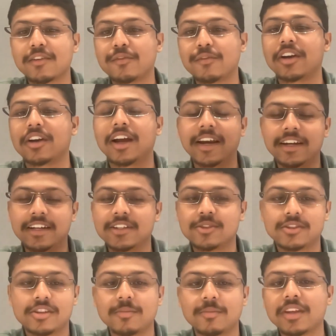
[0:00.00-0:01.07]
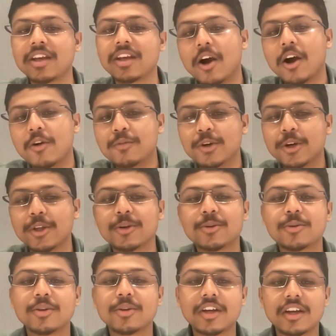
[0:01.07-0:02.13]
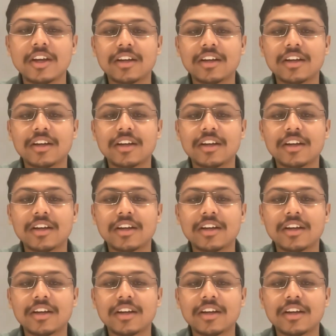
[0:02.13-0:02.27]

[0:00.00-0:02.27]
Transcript: for guidance or something, how would you,